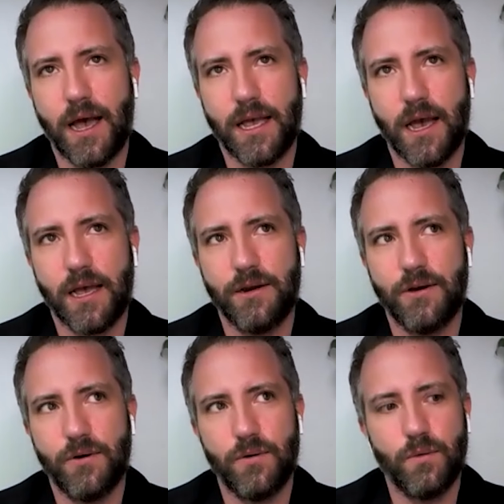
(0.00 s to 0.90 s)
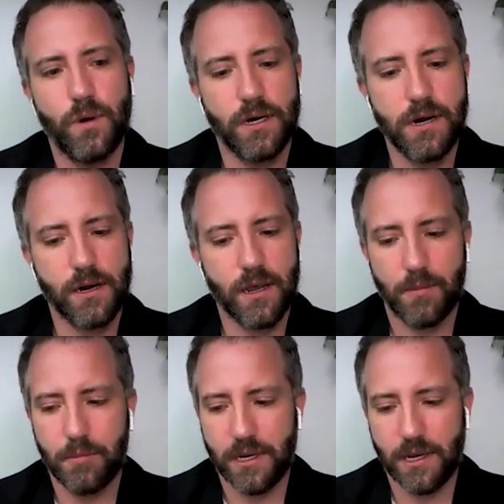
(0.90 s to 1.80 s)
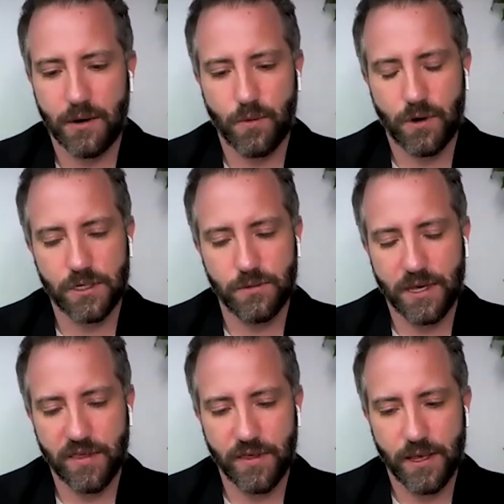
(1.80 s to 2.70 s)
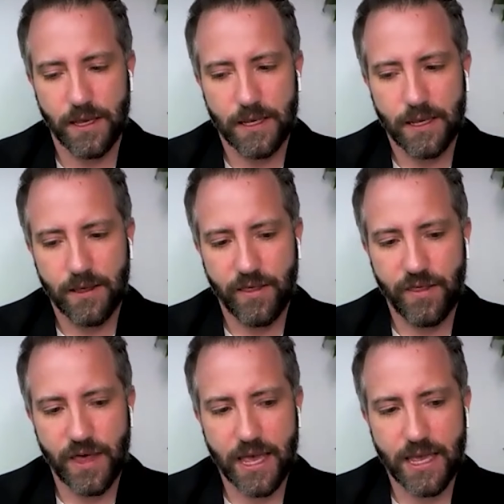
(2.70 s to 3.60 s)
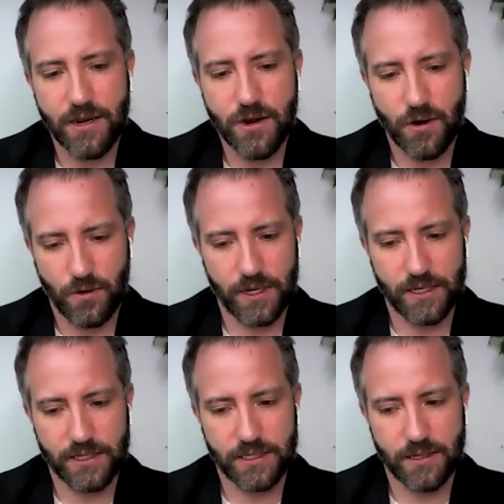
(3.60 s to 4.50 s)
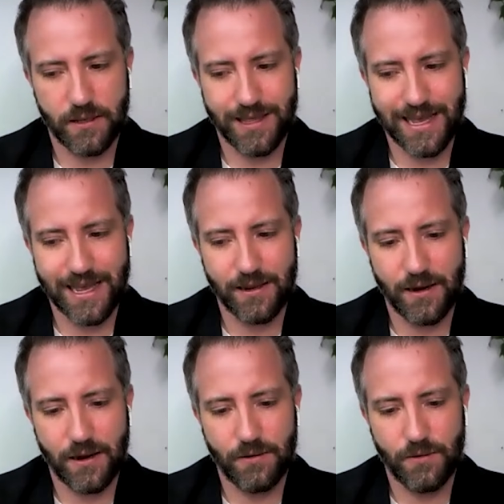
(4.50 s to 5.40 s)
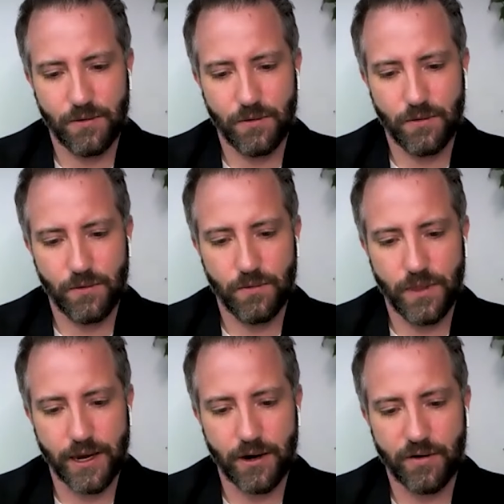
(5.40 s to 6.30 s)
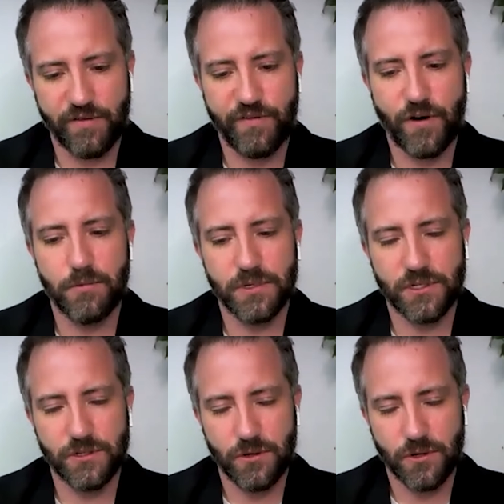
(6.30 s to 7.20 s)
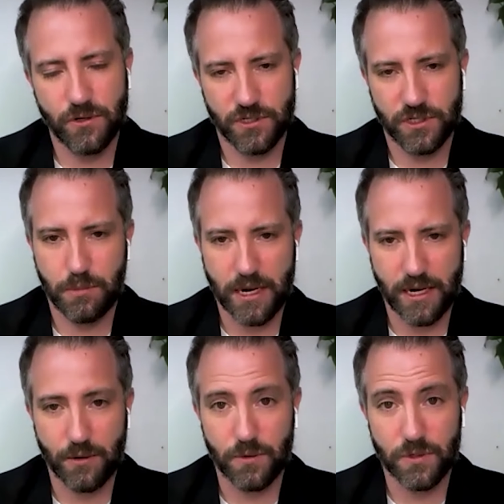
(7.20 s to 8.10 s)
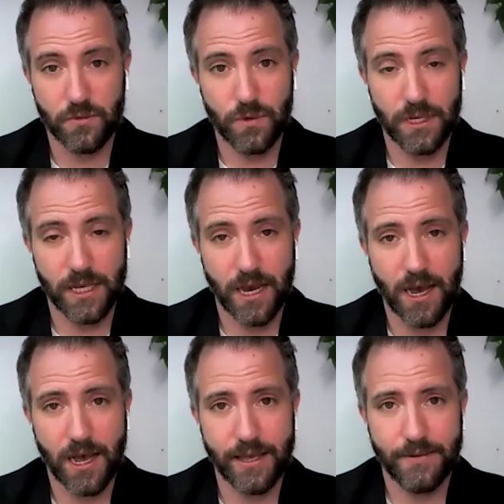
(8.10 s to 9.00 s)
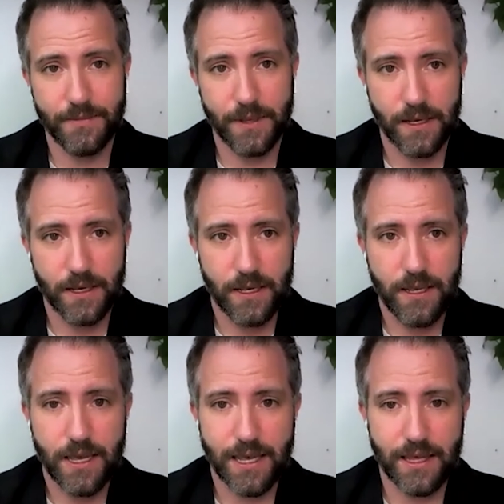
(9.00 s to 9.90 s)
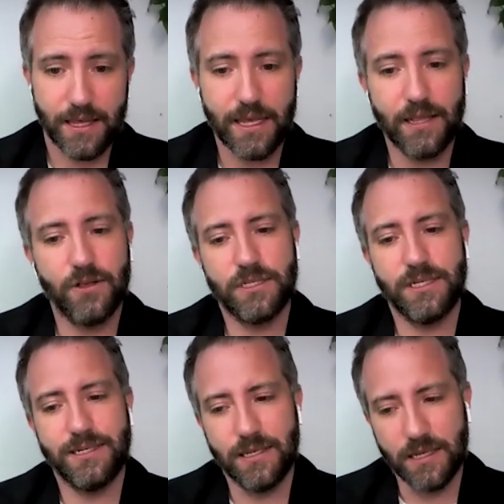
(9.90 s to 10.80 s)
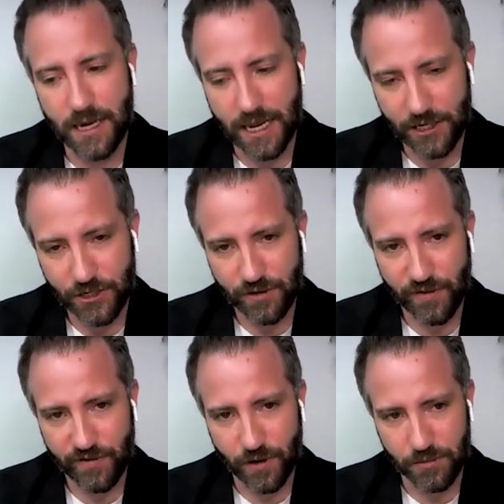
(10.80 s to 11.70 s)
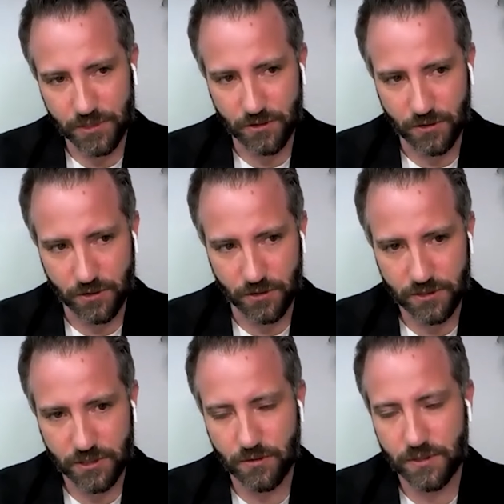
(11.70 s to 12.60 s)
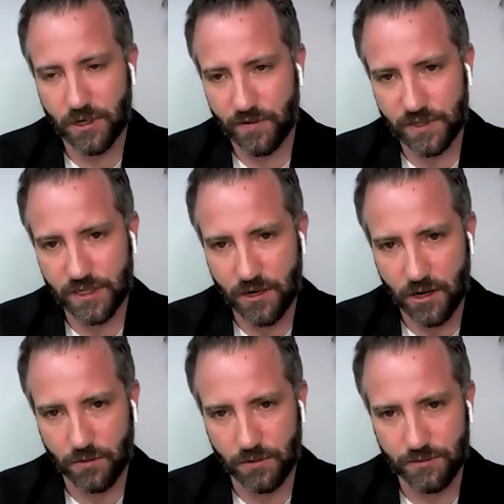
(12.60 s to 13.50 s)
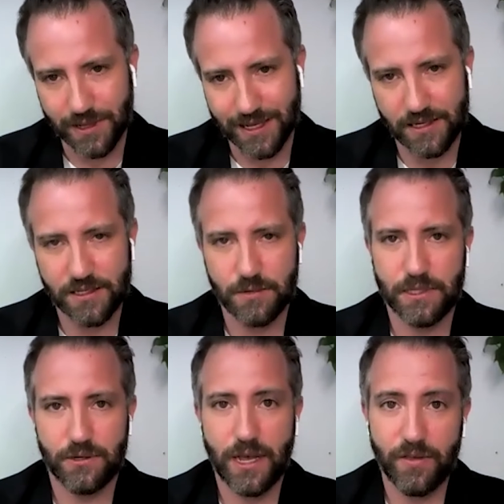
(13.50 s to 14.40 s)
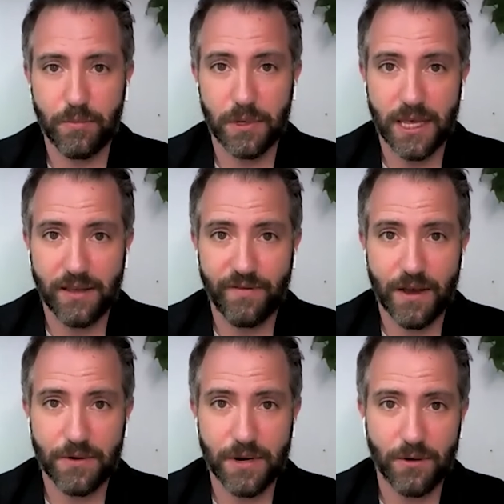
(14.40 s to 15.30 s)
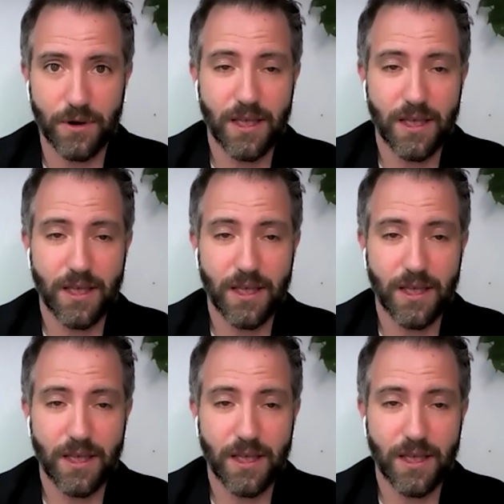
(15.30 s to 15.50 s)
I know one company I worked with, they noticed that their pharmaceutical spending was really high. Mm-hmm. And then they looked into the nature of the pharmaceuticals. So it's obviously not always related to mental health, but they found out